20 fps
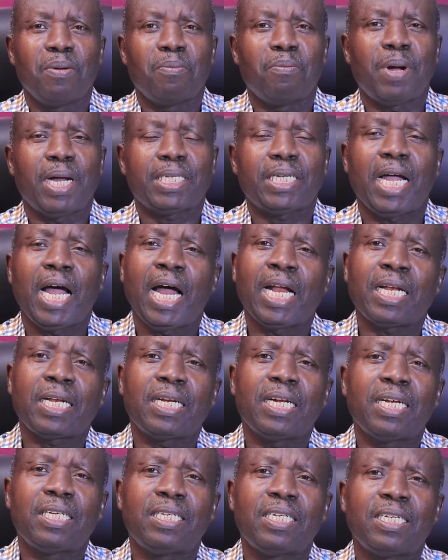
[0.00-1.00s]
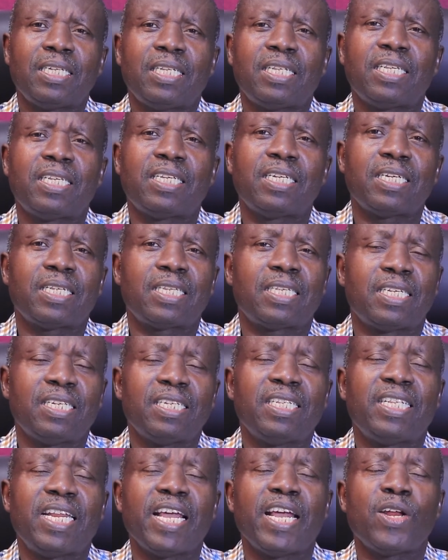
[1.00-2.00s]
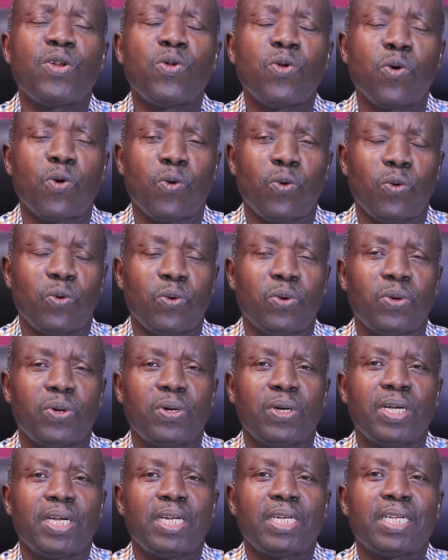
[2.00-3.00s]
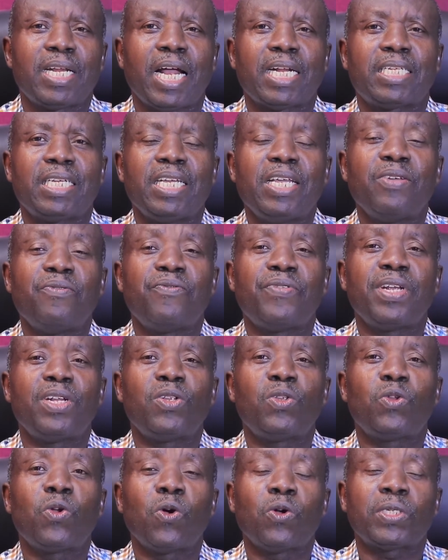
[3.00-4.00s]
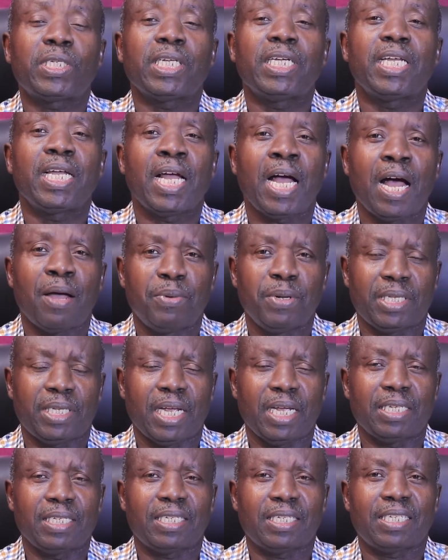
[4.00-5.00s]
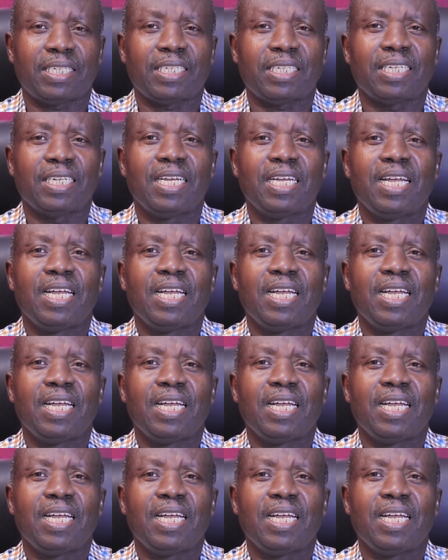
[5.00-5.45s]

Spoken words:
But hardly did they know that even those inhabitants,